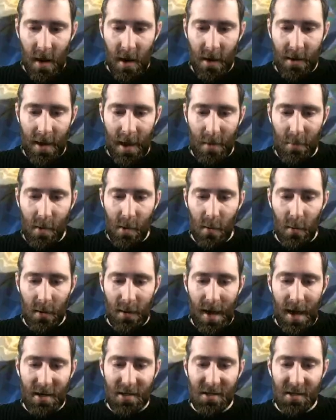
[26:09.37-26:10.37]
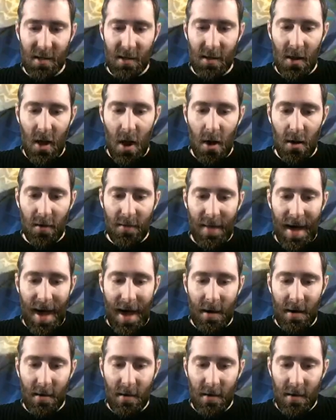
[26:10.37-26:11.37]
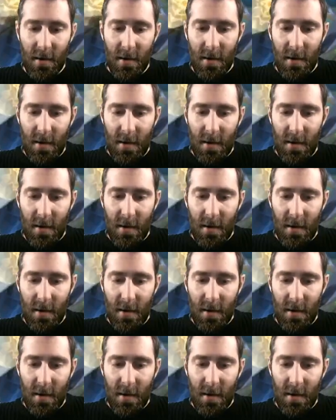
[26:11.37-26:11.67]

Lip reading: Okay, we will actually lock that